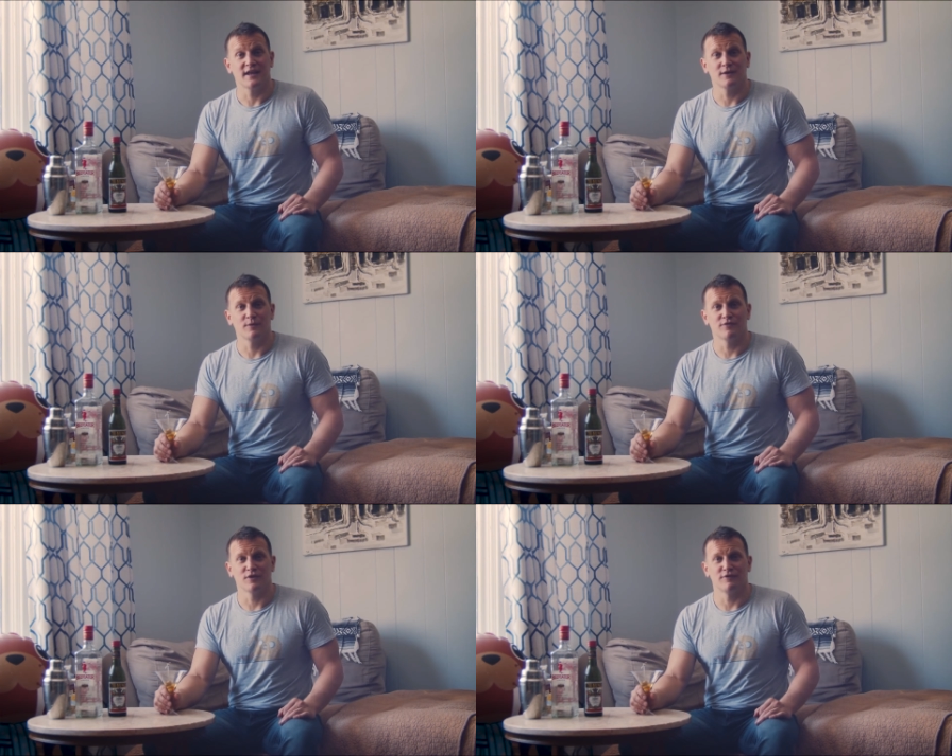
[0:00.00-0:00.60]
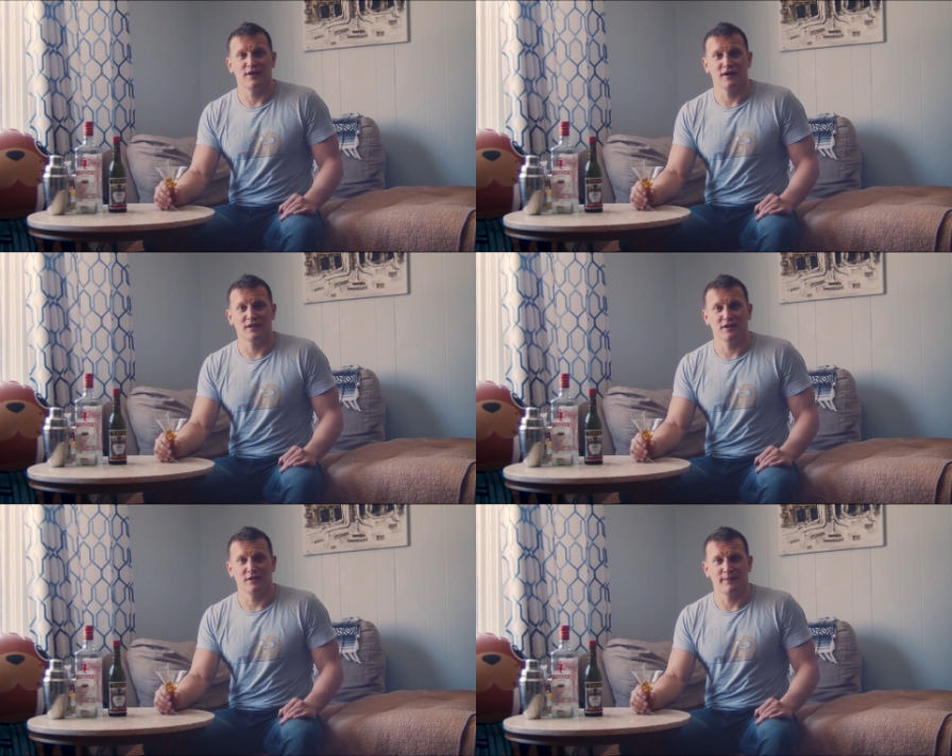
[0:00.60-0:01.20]
today I think we've learned very
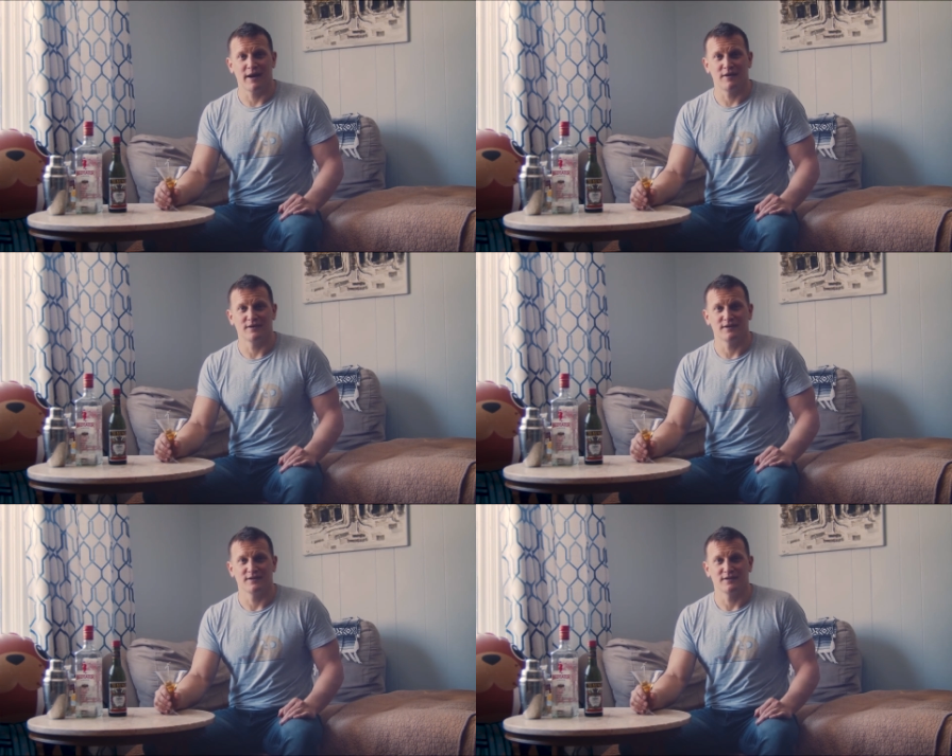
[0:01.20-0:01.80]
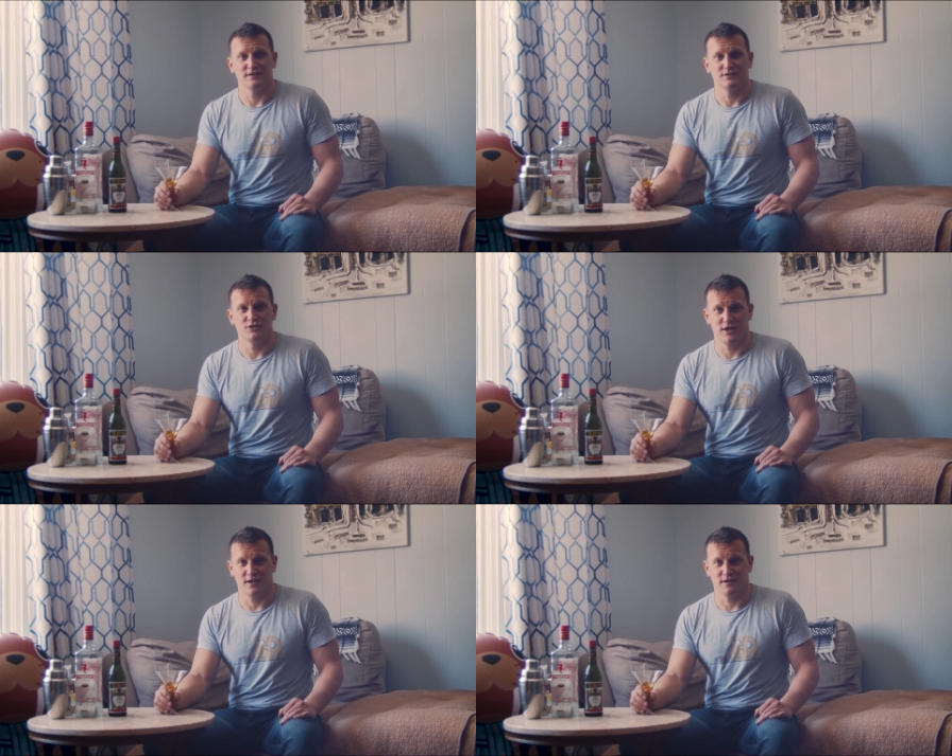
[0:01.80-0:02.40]
little about
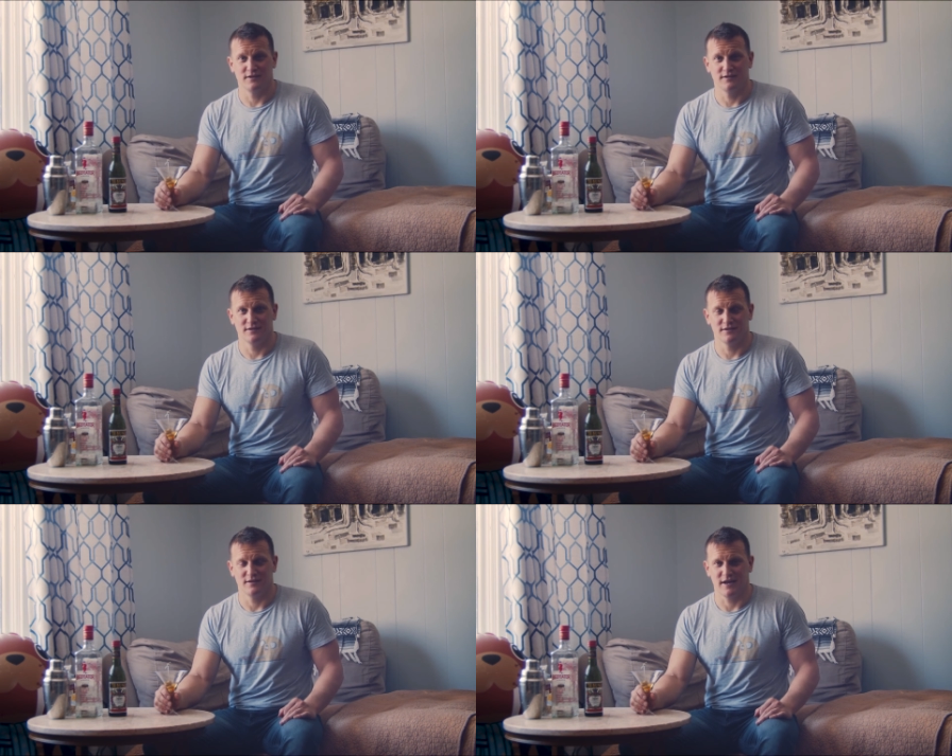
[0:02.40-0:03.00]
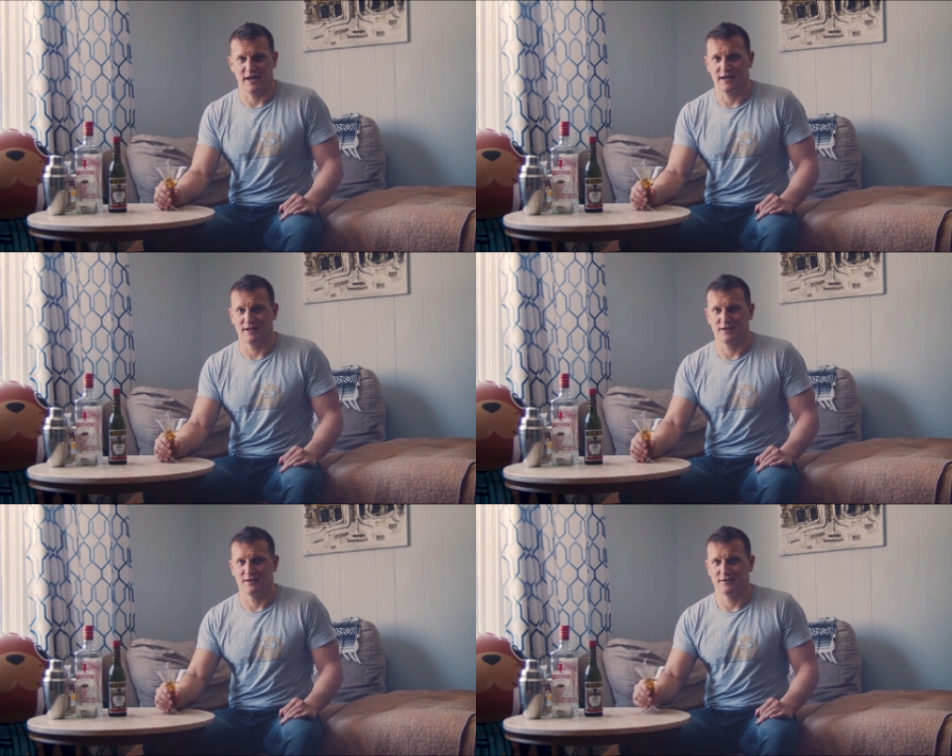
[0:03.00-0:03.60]
gin
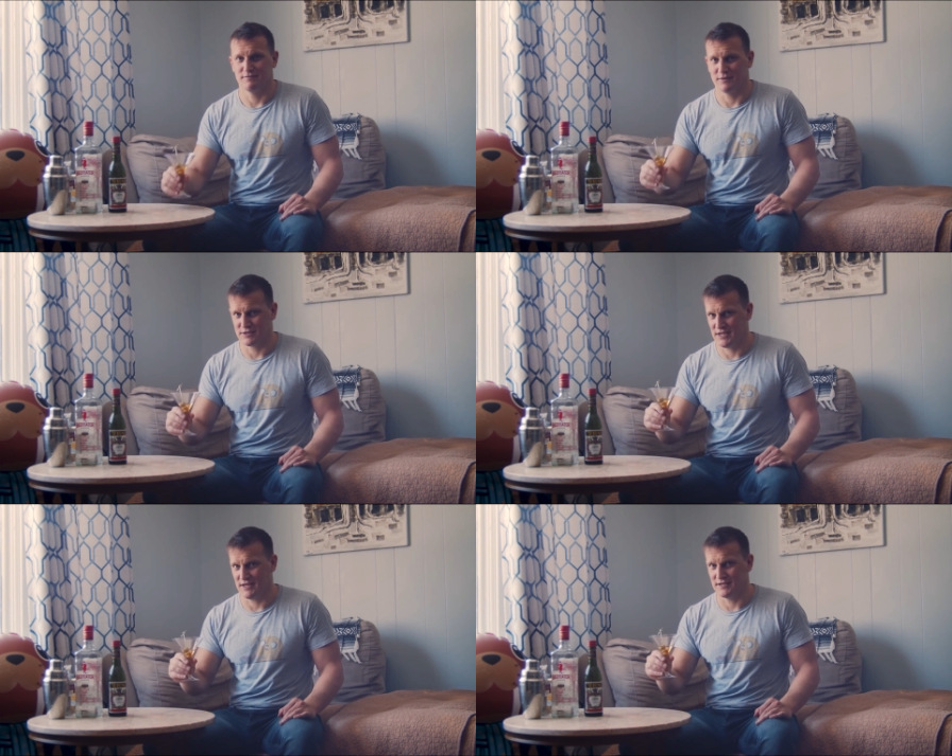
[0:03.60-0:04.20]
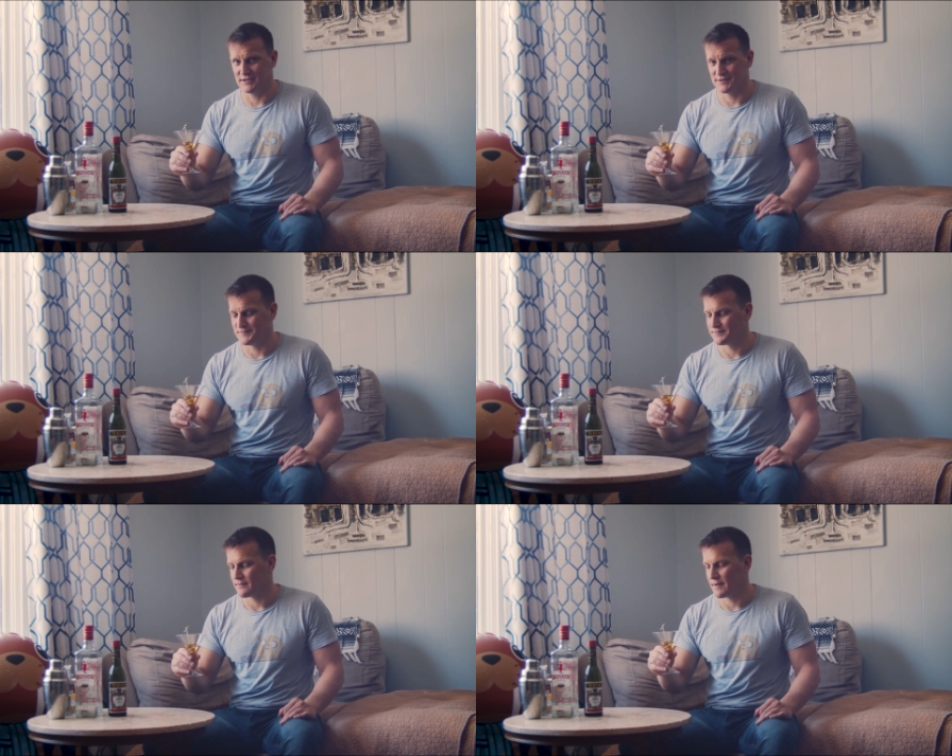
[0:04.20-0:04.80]
and martinis,
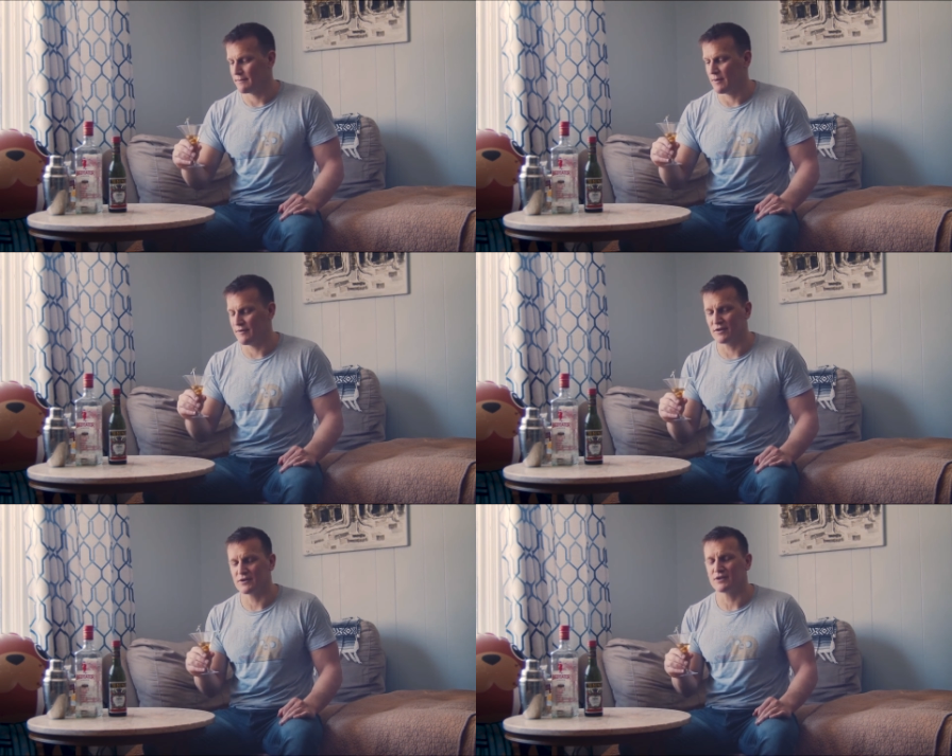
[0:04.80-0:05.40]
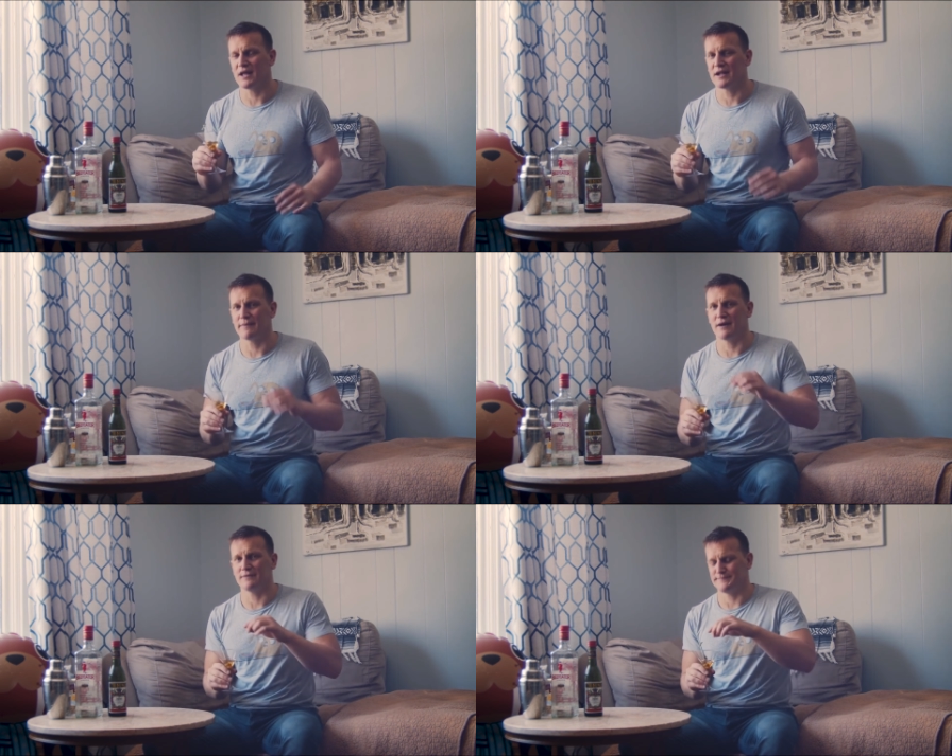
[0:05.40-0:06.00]
but we've learned a lot
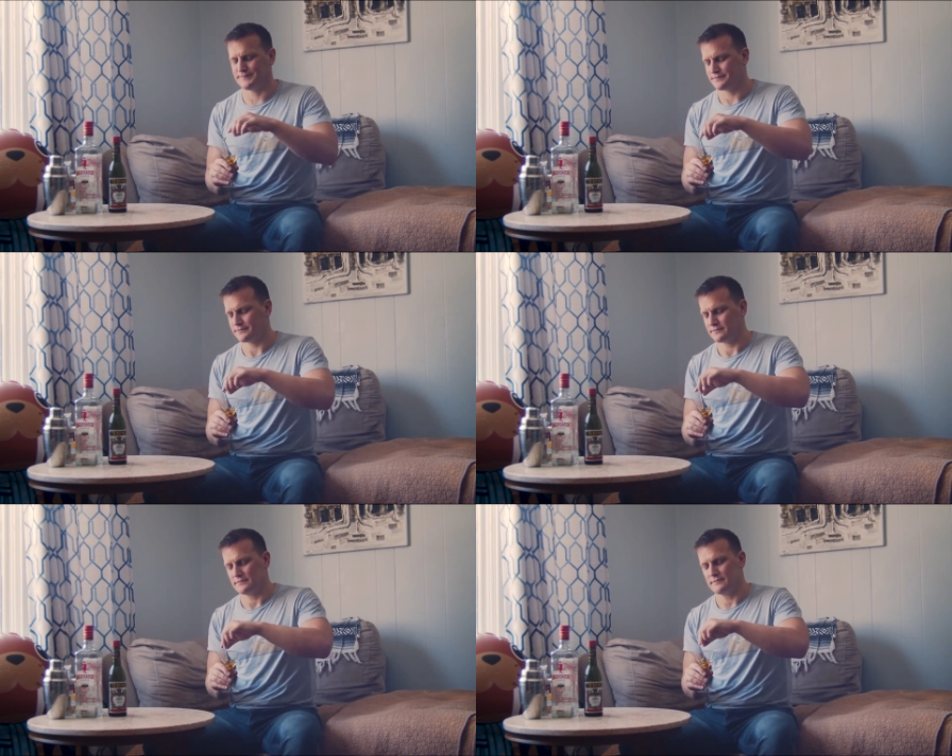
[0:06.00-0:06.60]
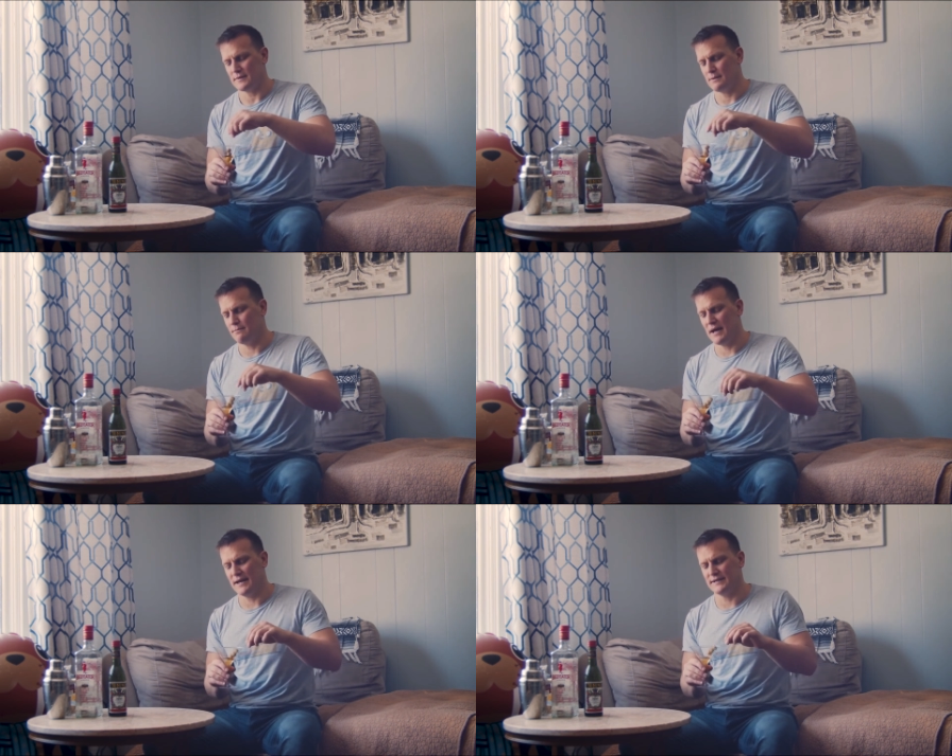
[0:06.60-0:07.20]
about
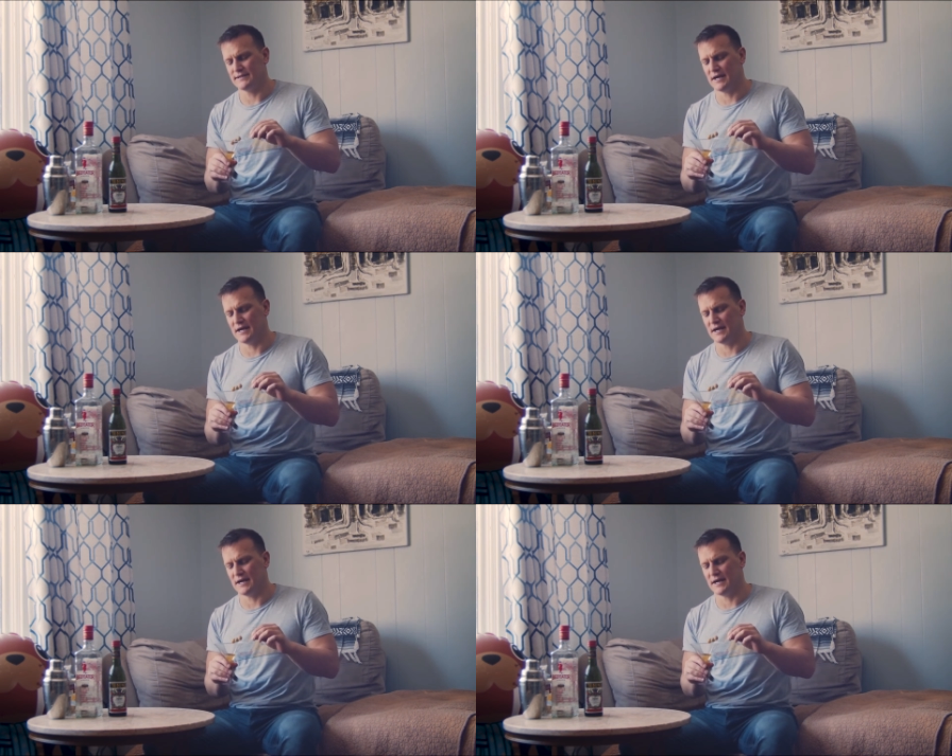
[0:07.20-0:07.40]
my